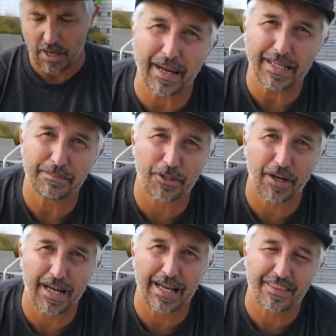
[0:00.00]
My name's
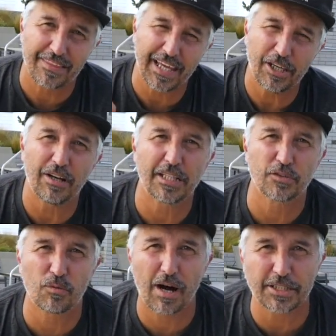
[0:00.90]
Craig. Thank you guys
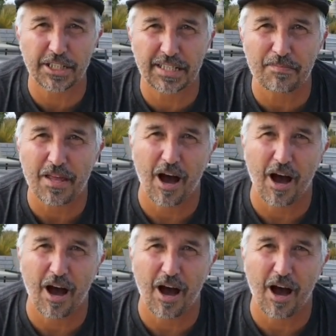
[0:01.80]
for watching.